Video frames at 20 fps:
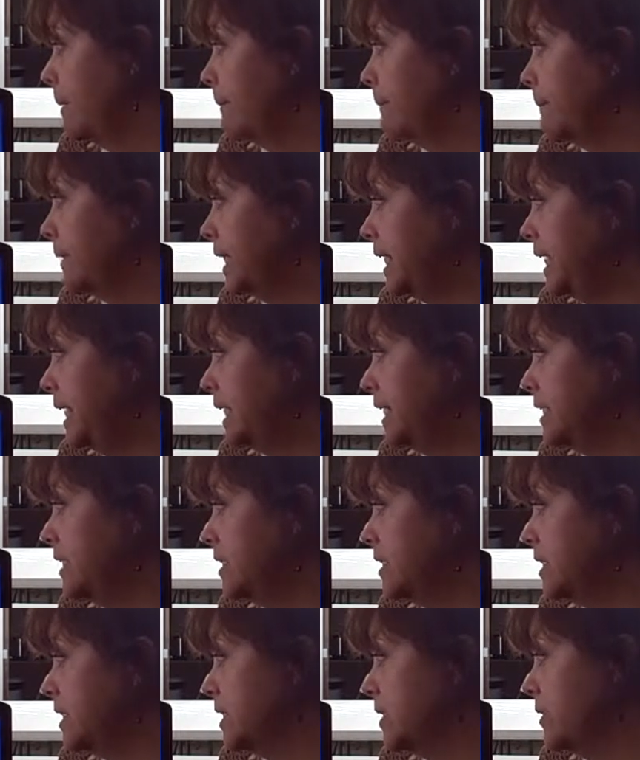
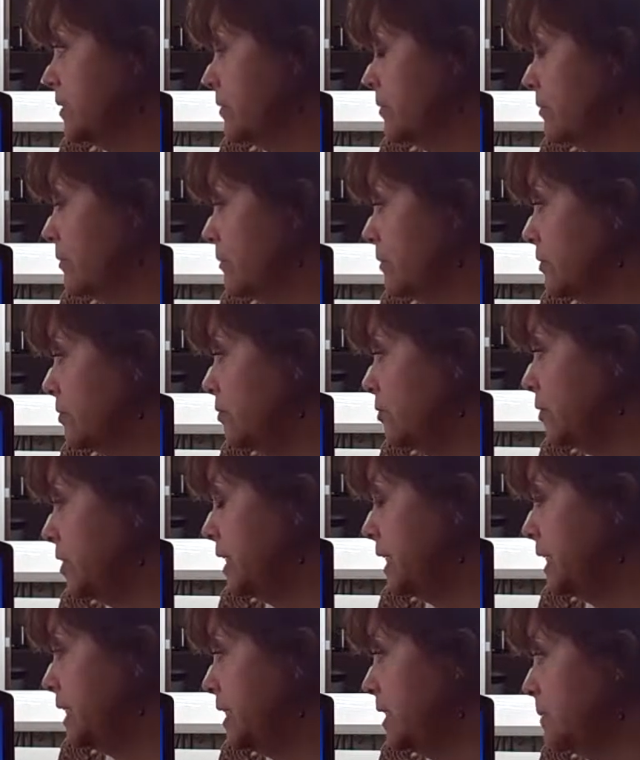Bleakness through the
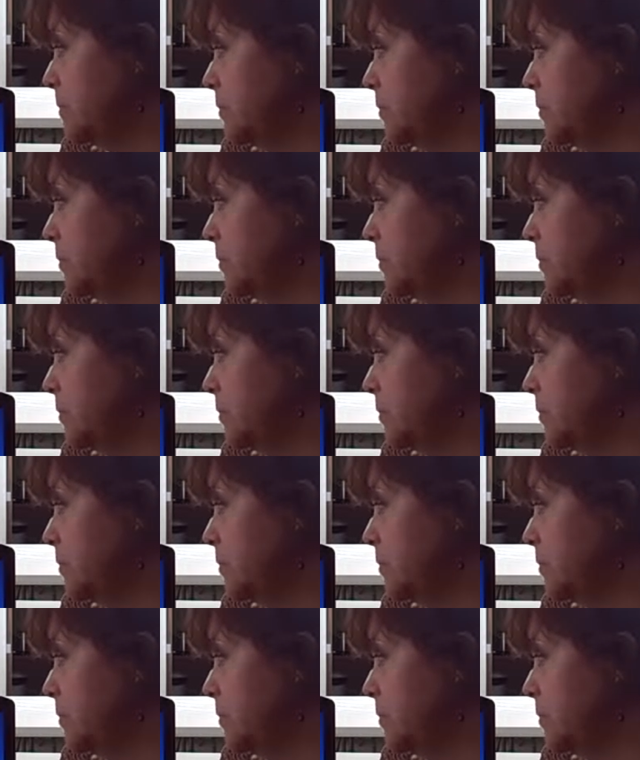trees and